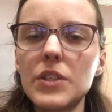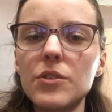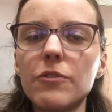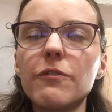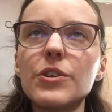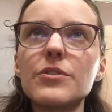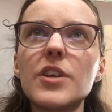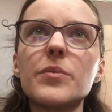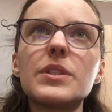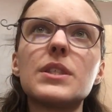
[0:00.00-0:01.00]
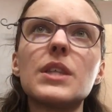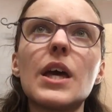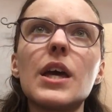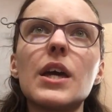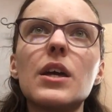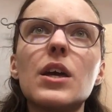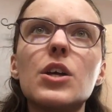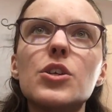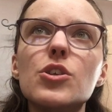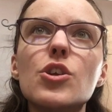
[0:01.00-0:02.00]
So first I would say
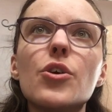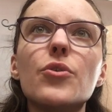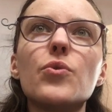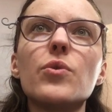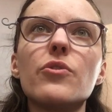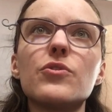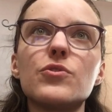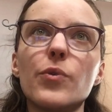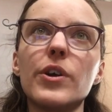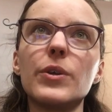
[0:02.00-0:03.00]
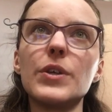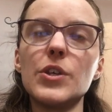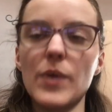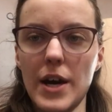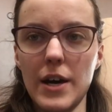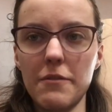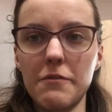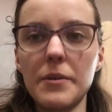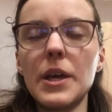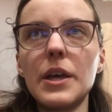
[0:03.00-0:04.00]
know the soil that you have.
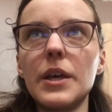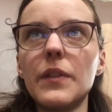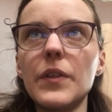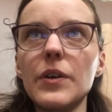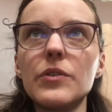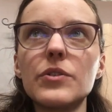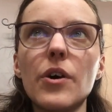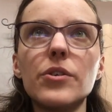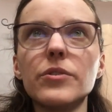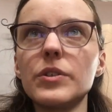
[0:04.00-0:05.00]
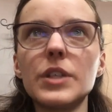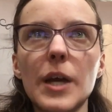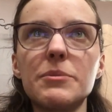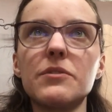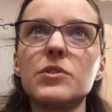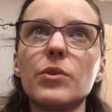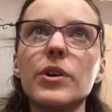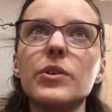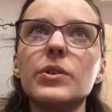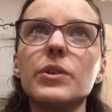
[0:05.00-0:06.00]
There's all different types of
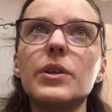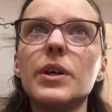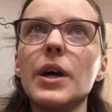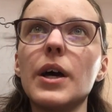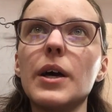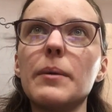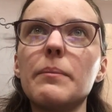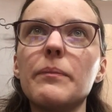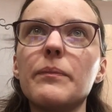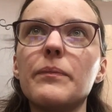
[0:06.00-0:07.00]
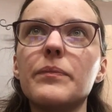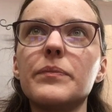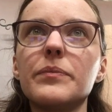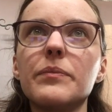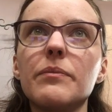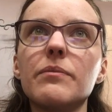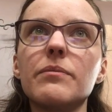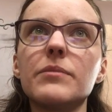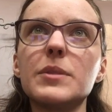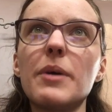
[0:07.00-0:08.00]
soil. Um,
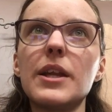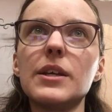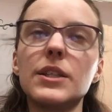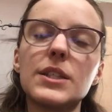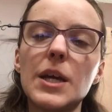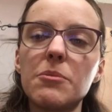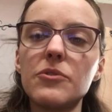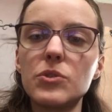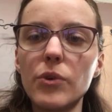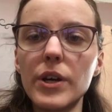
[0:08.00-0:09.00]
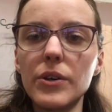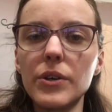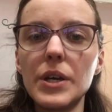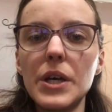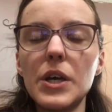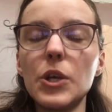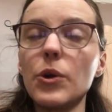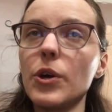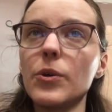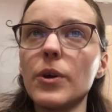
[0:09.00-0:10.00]
depending on the type of soil,
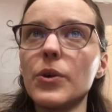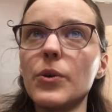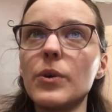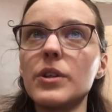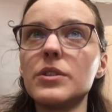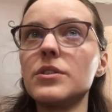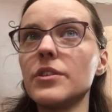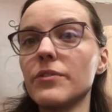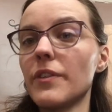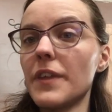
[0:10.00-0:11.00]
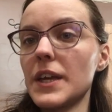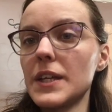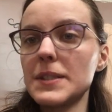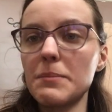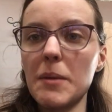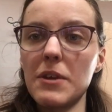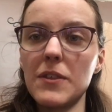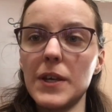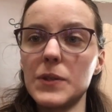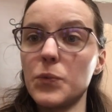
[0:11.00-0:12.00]
you can grow different things. Maybe
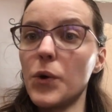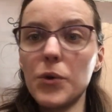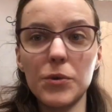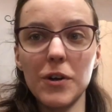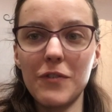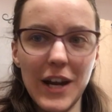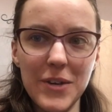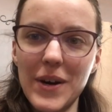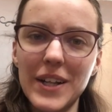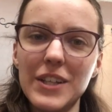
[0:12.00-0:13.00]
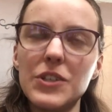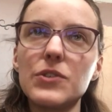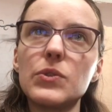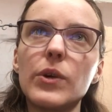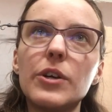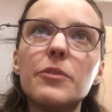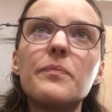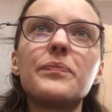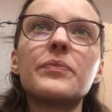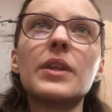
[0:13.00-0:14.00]
things won't grow very well in your soil
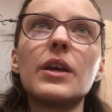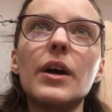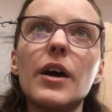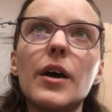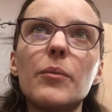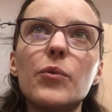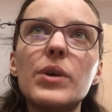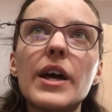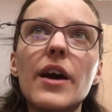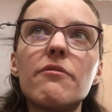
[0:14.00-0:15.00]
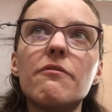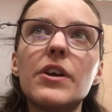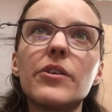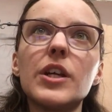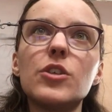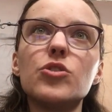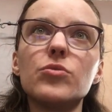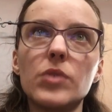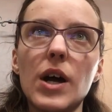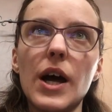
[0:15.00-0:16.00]
um, we have very
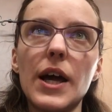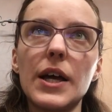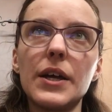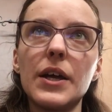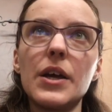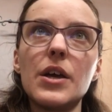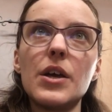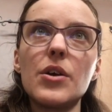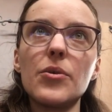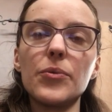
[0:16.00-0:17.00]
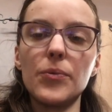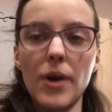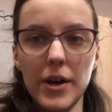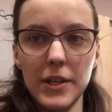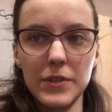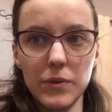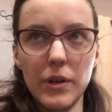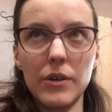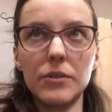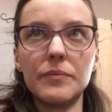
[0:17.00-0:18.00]
dry, rocky
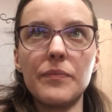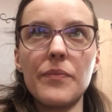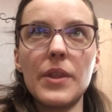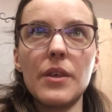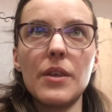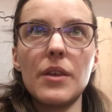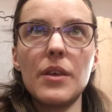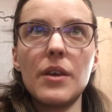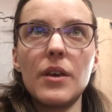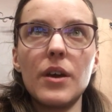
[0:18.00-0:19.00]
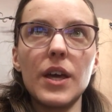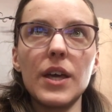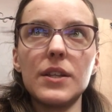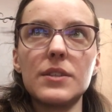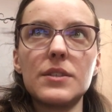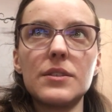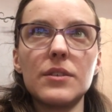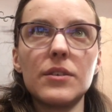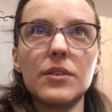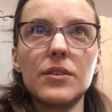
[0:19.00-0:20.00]
soil. It's,
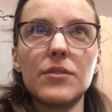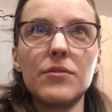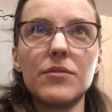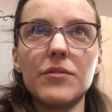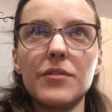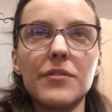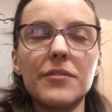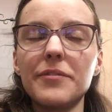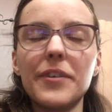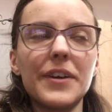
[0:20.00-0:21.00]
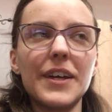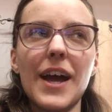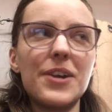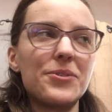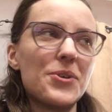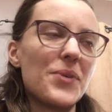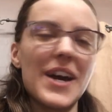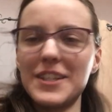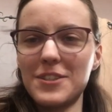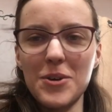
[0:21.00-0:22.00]
I don't know
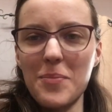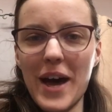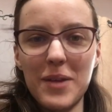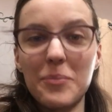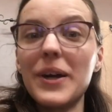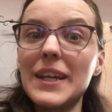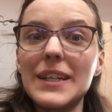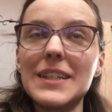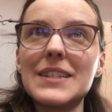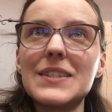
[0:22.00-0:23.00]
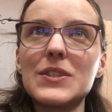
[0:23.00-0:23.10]
why it's so bad, but it is.